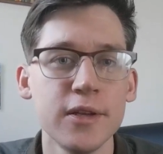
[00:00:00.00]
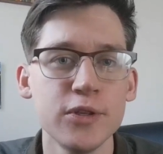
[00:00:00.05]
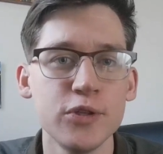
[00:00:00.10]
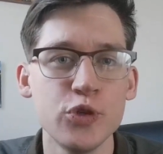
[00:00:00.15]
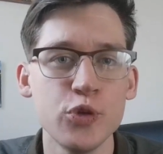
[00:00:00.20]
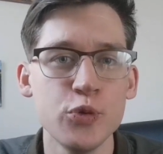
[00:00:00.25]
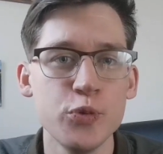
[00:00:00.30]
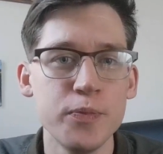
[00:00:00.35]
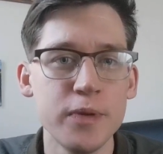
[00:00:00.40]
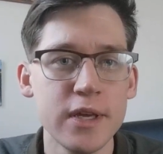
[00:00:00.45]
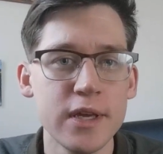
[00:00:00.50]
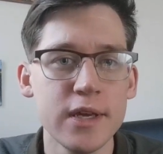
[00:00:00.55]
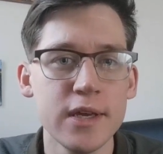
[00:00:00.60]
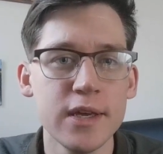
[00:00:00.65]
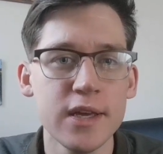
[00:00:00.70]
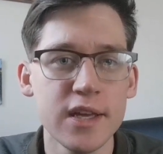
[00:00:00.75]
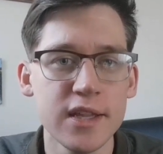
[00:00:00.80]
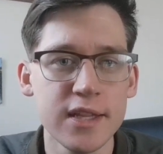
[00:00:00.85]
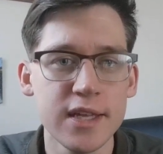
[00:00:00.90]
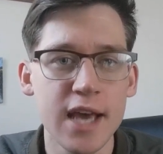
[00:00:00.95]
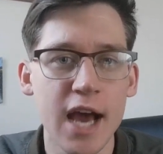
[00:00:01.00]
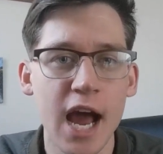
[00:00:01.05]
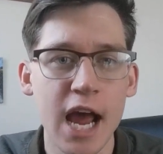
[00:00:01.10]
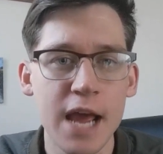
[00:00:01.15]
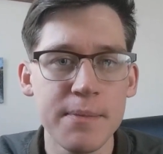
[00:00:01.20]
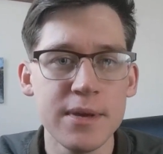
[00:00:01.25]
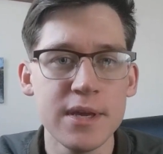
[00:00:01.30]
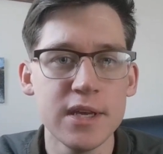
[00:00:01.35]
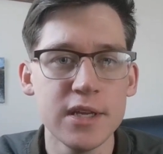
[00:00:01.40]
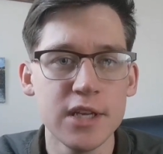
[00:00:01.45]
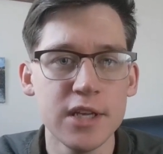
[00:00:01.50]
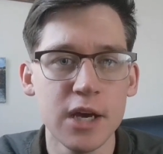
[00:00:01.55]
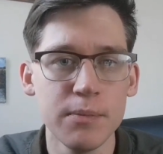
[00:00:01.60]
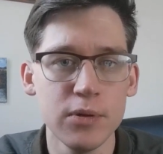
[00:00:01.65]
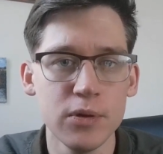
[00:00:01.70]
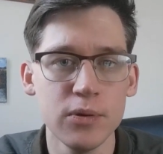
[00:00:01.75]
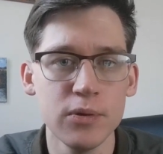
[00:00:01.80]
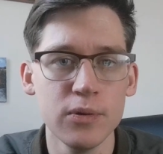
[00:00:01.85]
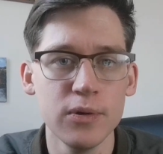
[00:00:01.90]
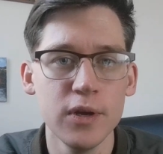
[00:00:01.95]
to be in the IBEW.
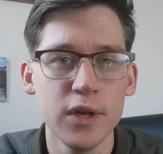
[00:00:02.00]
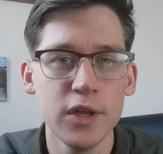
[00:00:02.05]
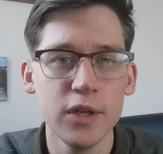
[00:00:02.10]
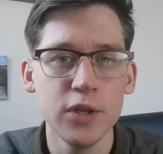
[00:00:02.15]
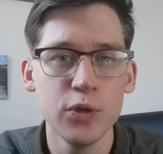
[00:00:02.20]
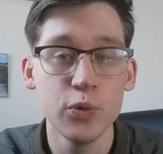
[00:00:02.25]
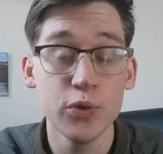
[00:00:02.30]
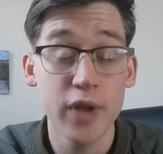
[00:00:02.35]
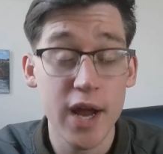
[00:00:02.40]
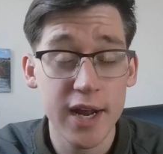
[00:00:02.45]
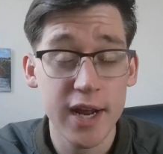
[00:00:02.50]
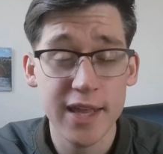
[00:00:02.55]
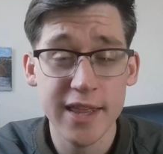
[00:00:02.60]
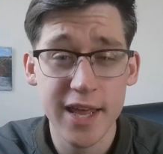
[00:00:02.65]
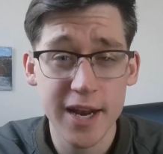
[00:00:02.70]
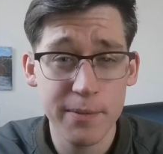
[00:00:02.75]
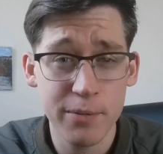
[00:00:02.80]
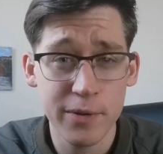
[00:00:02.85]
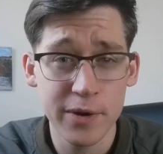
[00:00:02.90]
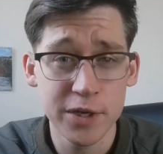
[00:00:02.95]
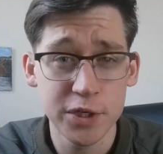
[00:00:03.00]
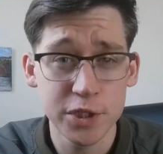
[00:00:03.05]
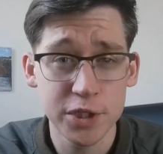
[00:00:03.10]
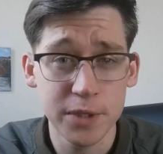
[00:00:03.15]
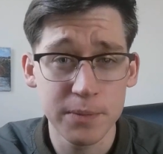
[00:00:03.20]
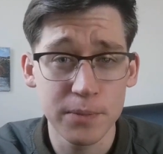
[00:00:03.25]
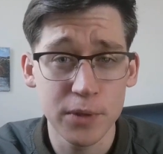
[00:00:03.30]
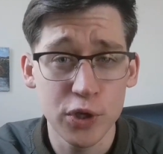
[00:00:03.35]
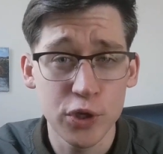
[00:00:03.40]
You will not get that apprenticeship.